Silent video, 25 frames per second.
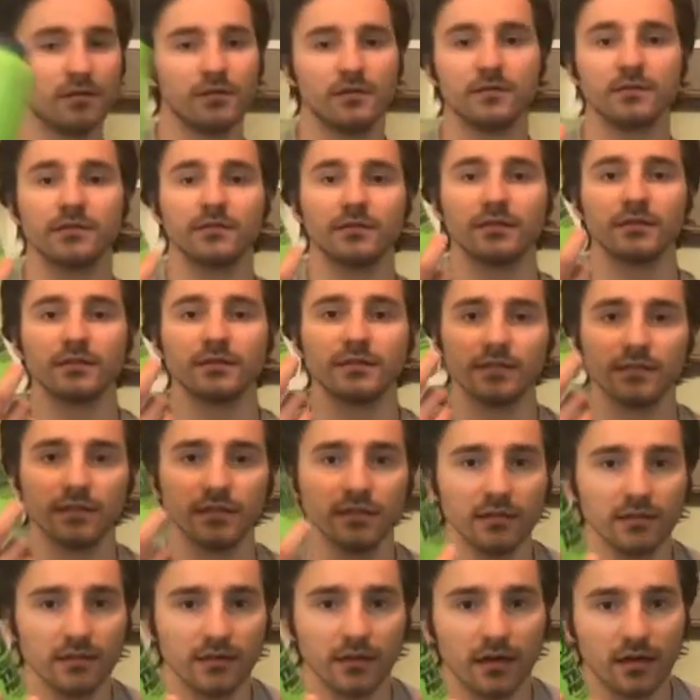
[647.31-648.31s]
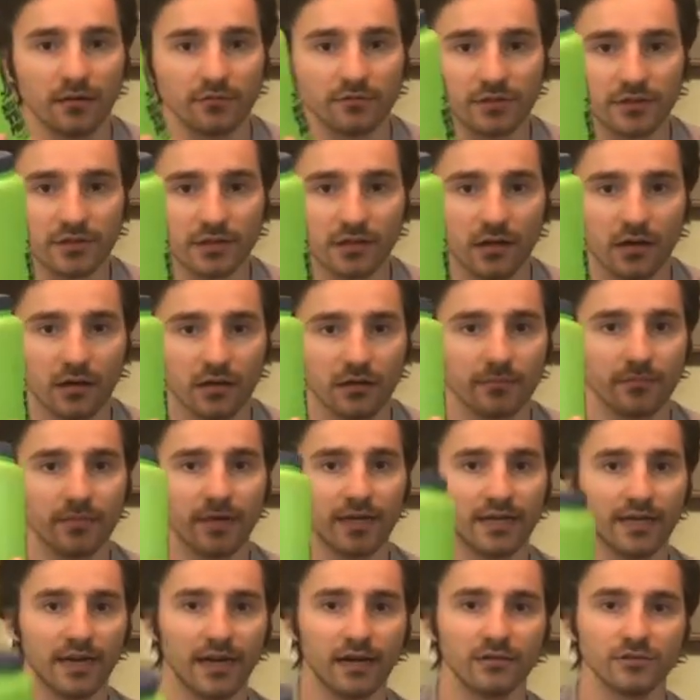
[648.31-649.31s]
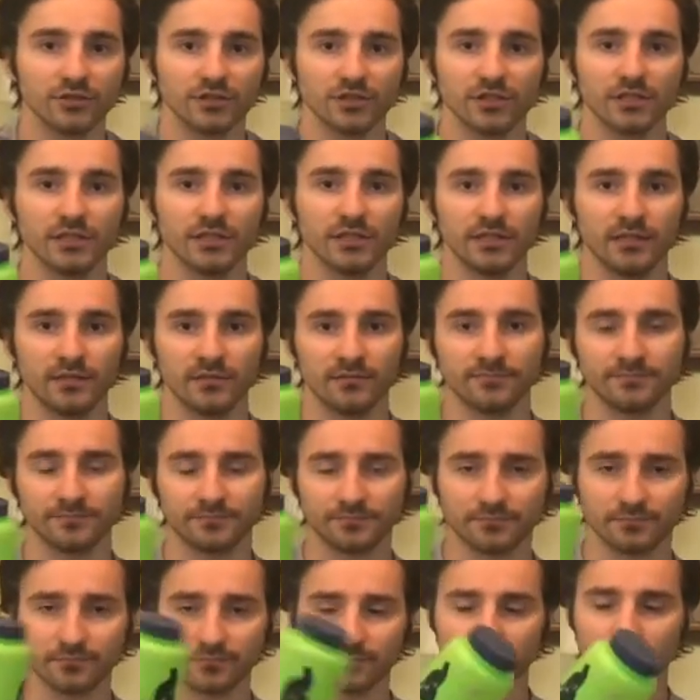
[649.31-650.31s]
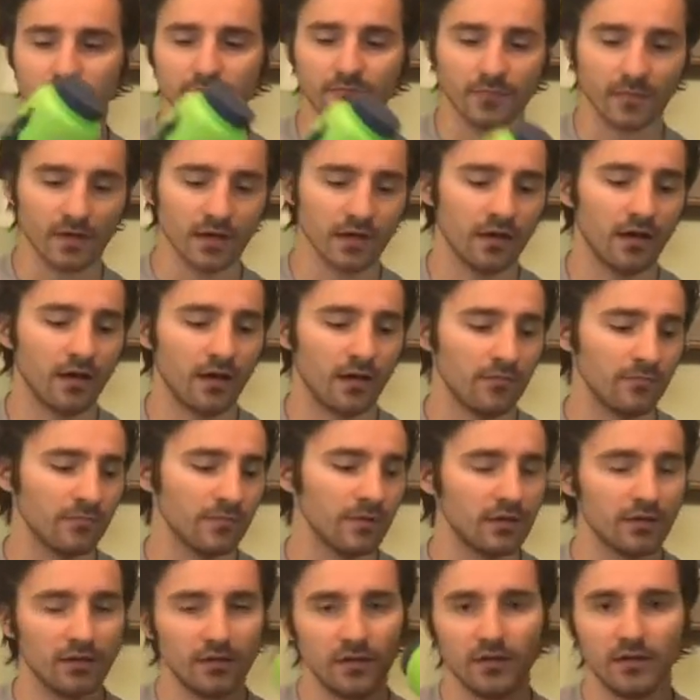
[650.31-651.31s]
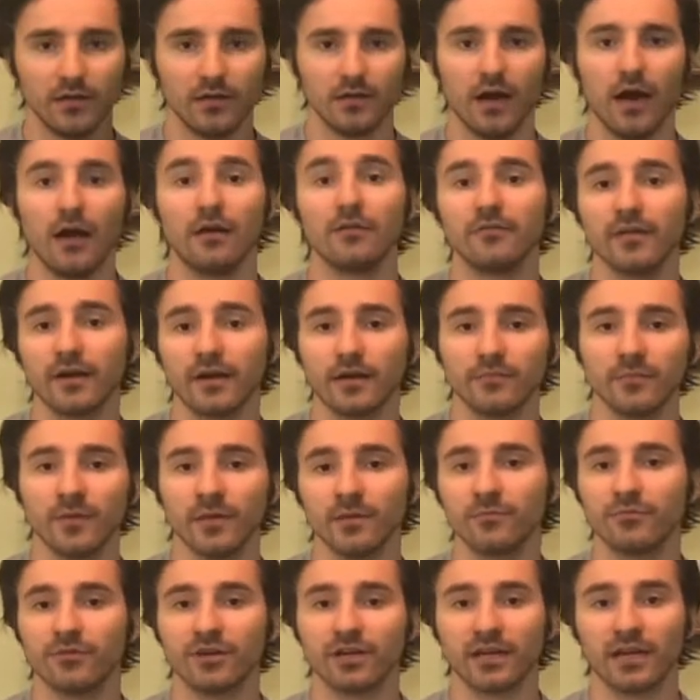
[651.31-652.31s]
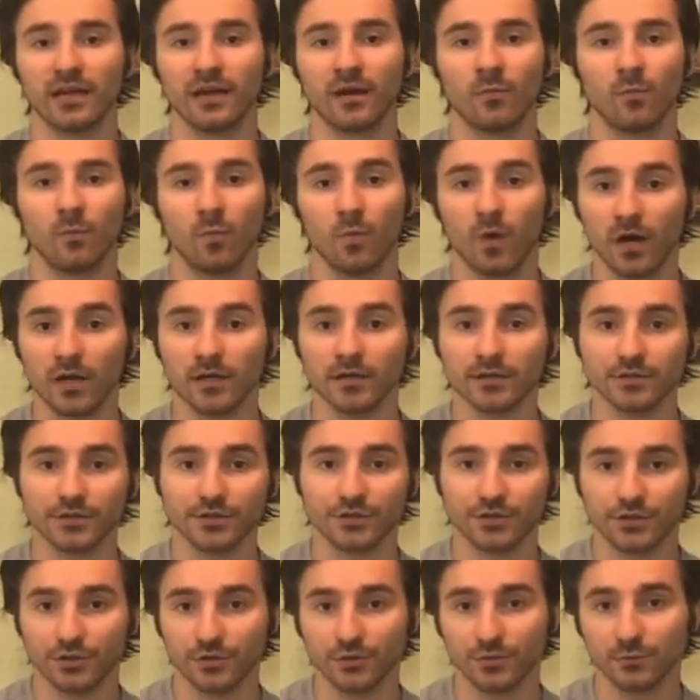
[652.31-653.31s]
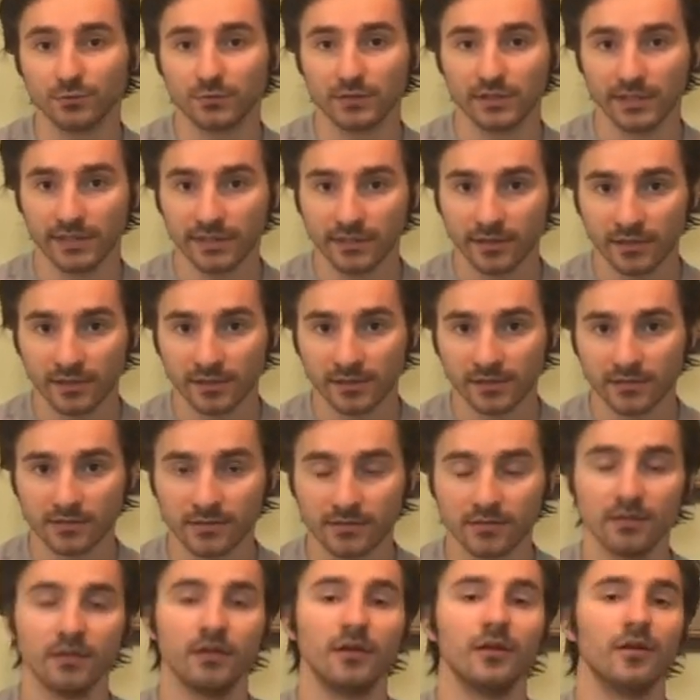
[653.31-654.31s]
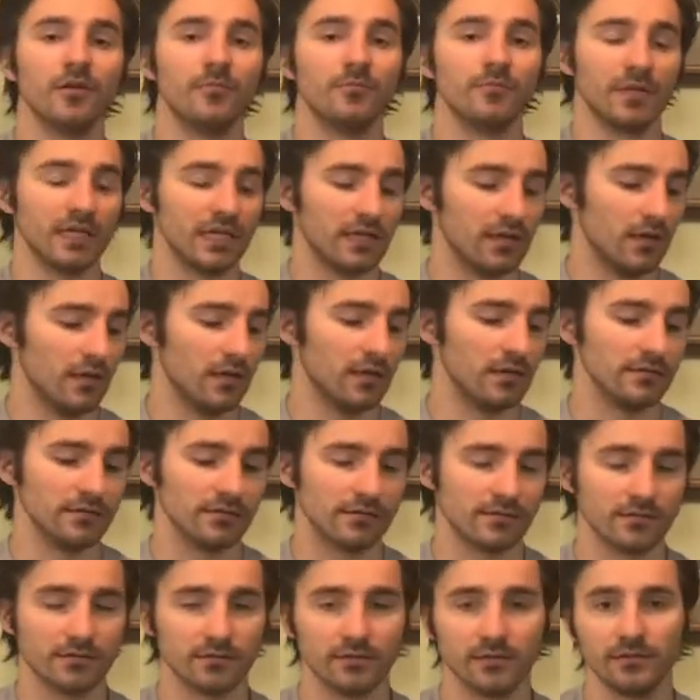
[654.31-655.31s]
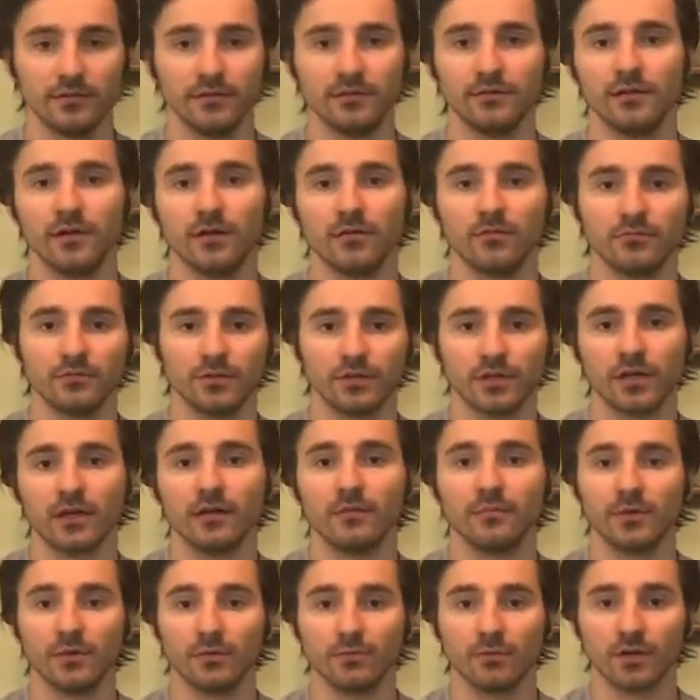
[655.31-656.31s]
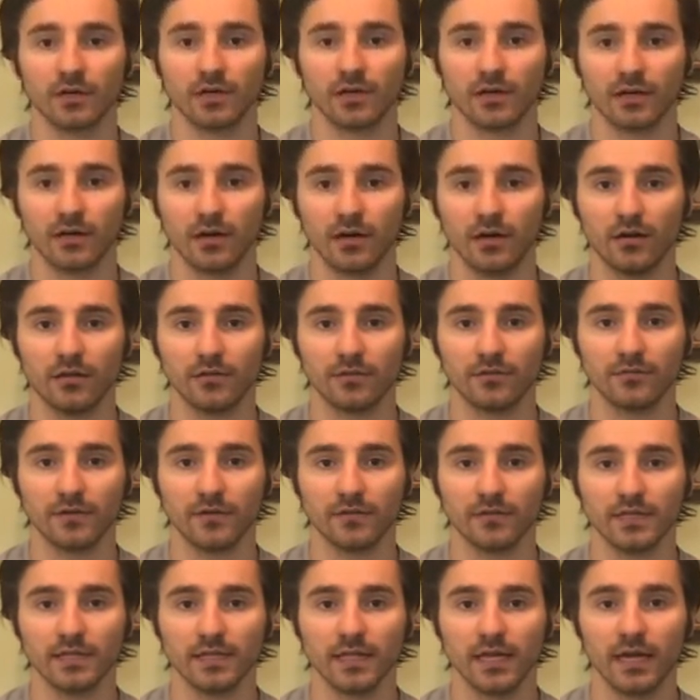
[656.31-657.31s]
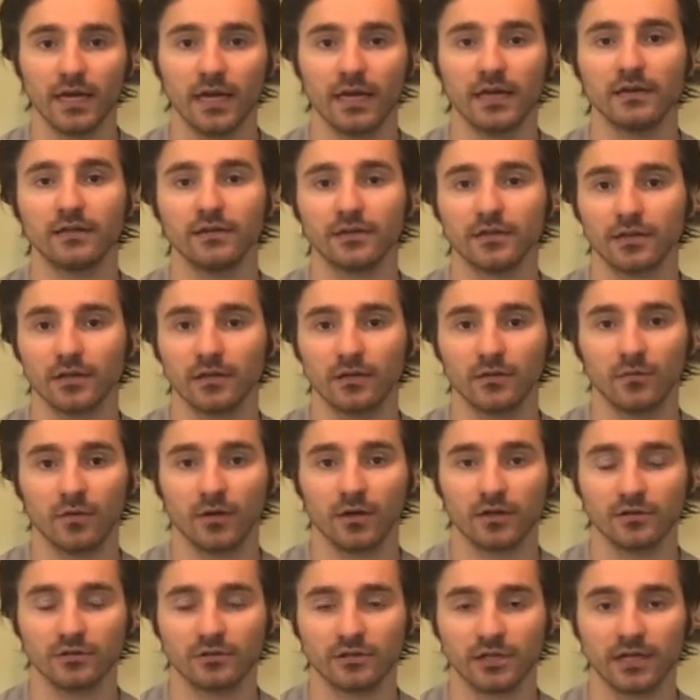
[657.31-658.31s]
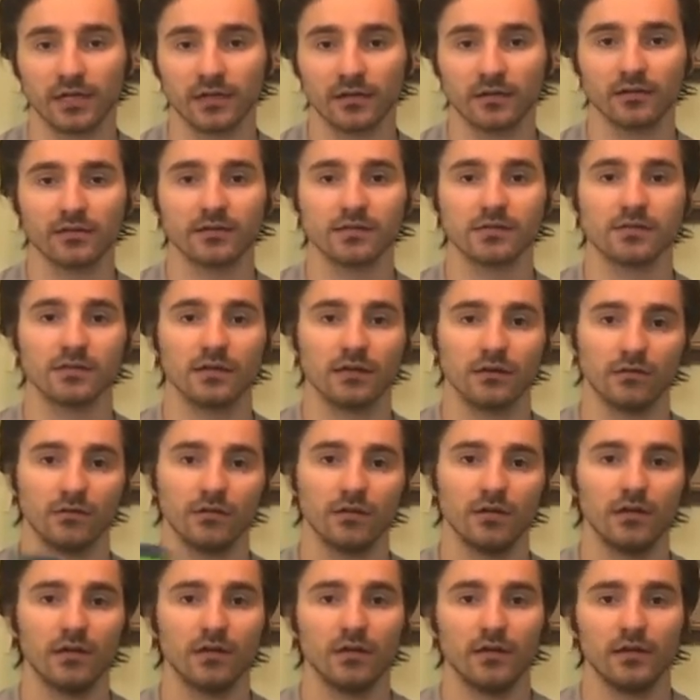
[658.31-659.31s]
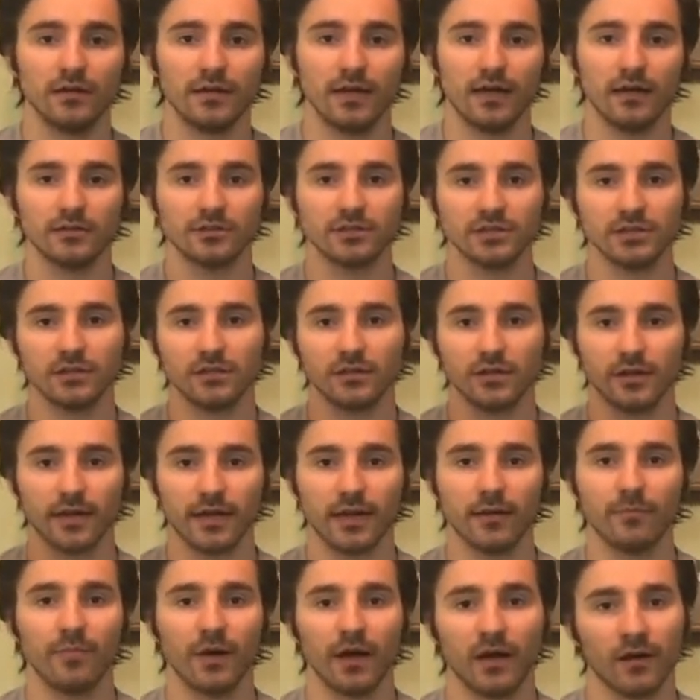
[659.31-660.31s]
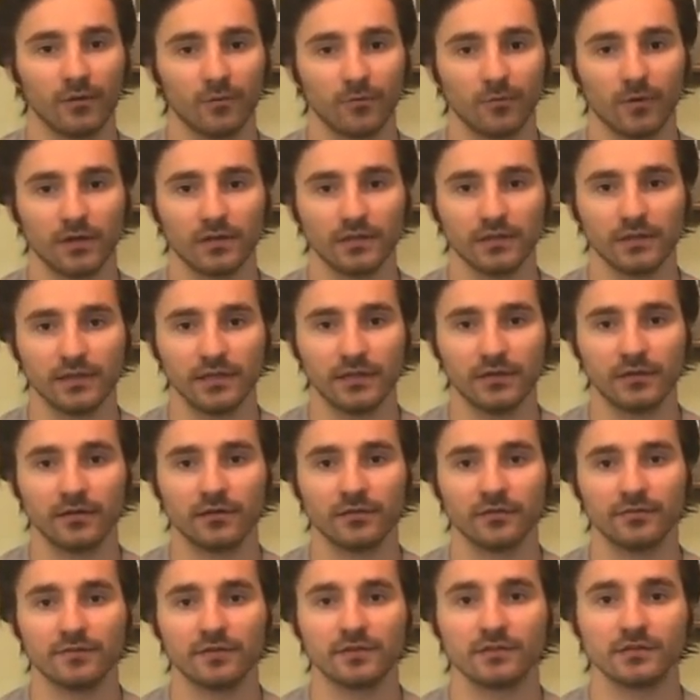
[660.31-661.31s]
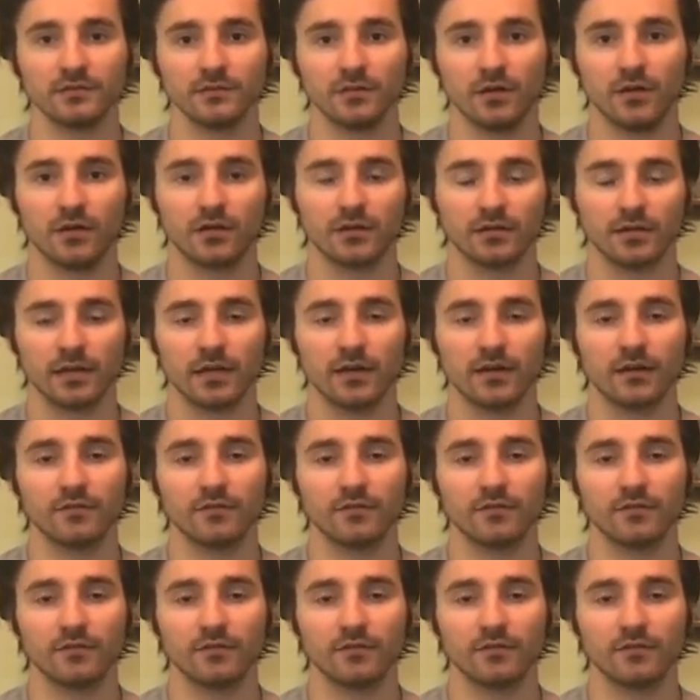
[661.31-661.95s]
So you can see I've just got my Nalgene here. I would recommend bringing 1 to 2 liters because you're going to be working hard throughout the day. You're going to want to drink. So Nalgene, you can get by on 1 liter. If it's a long day or